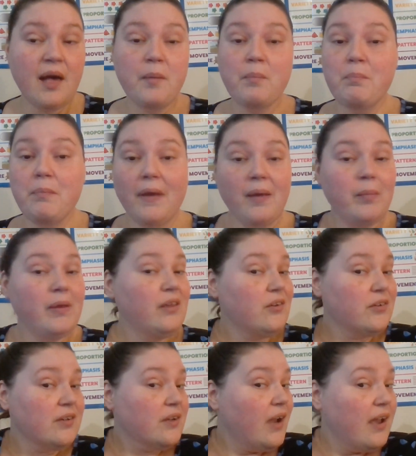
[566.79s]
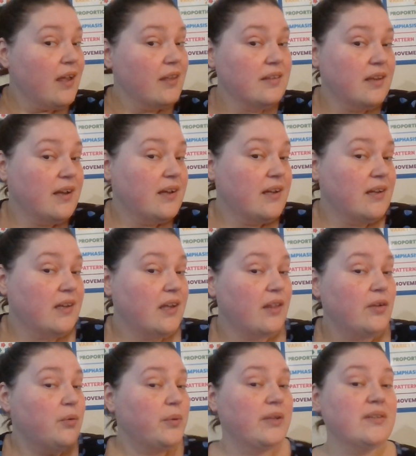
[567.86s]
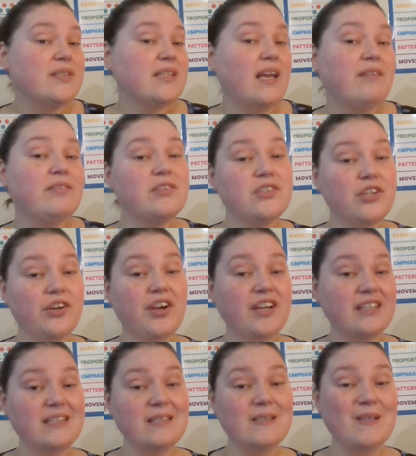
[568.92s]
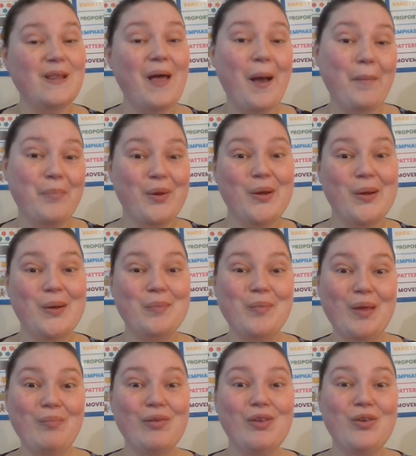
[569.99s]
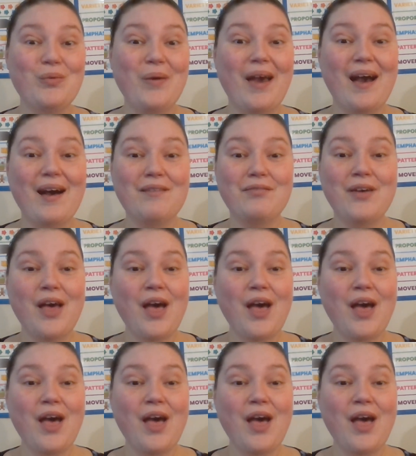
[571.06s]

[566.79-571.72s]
Maybe your color wheel scavenger hunt is a lot bigger. Maybe you have